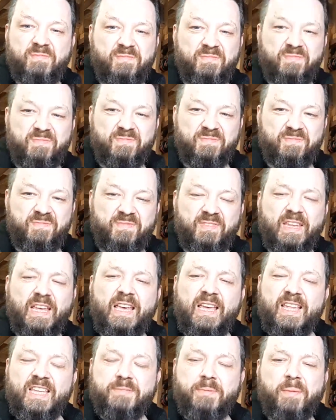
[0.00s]

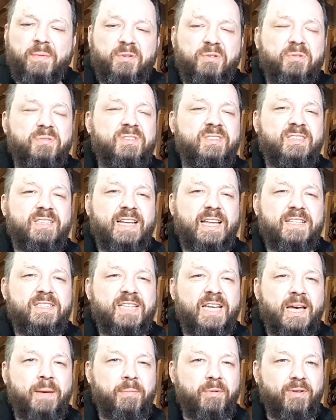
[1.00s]
It's what we called
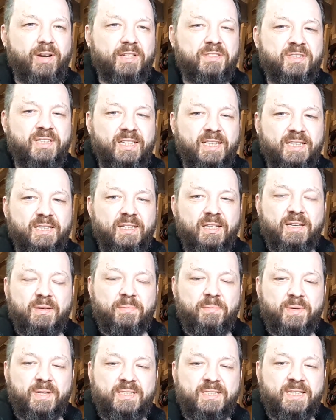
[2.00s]
Sledgehammer actually,
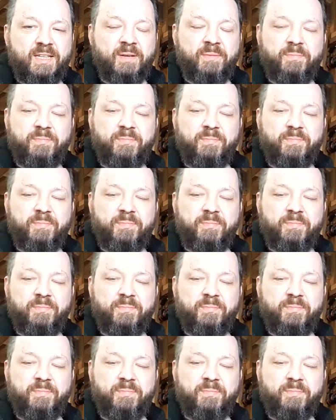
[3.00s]
but I